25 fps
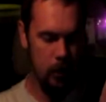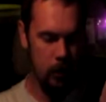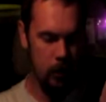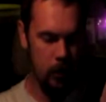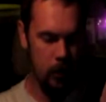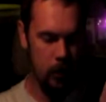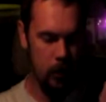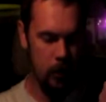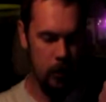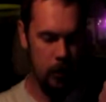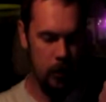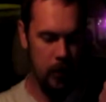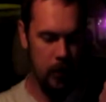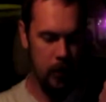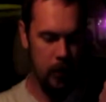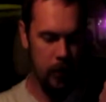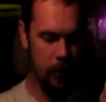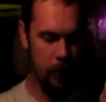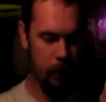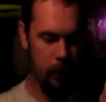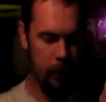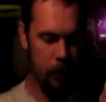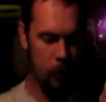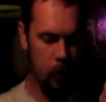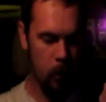There would be like
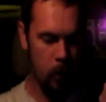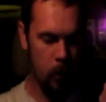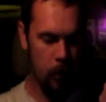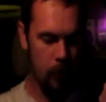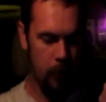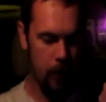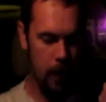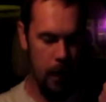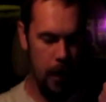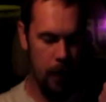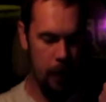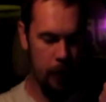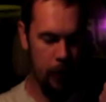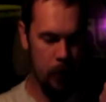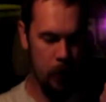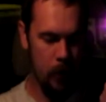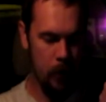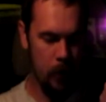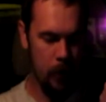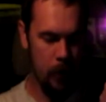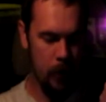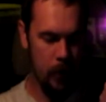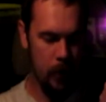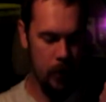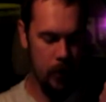4 or 5
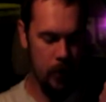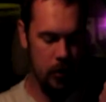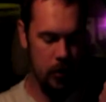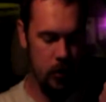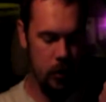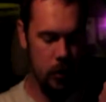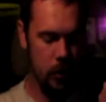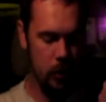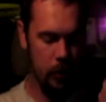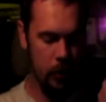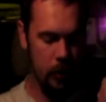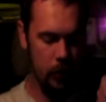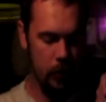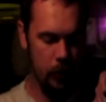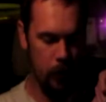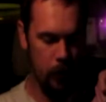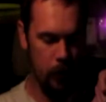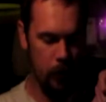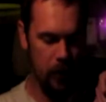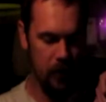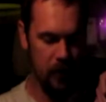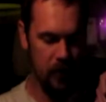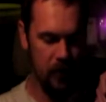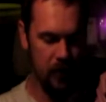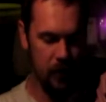Pokemon that show up at
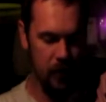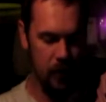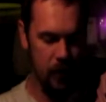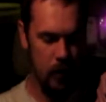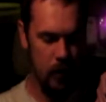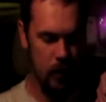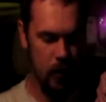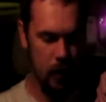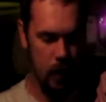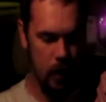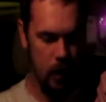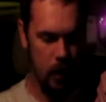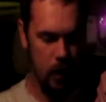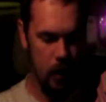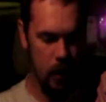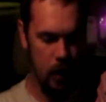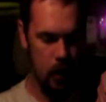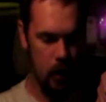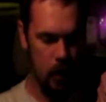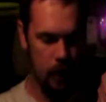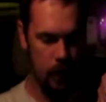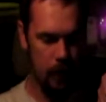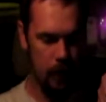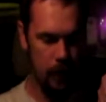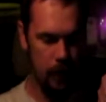once.
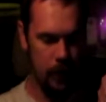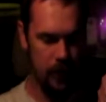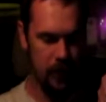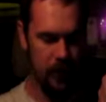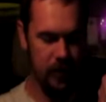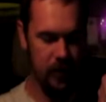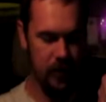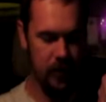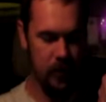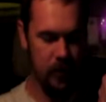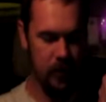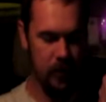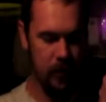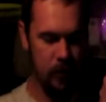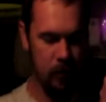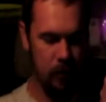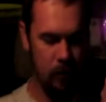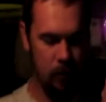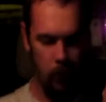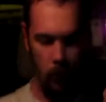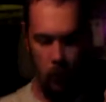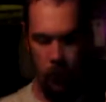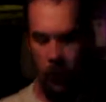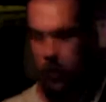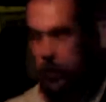And this is just
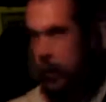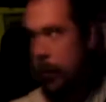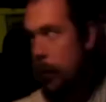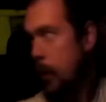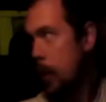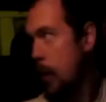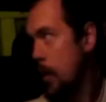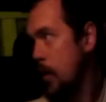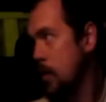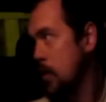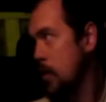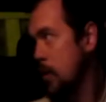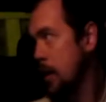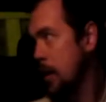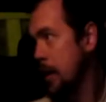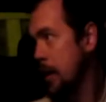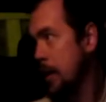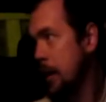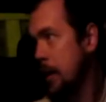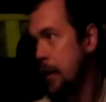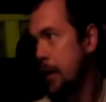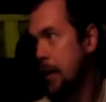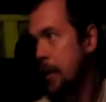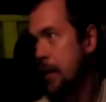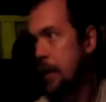mostly a restaurant
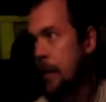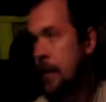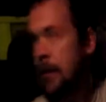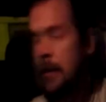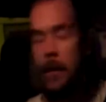area.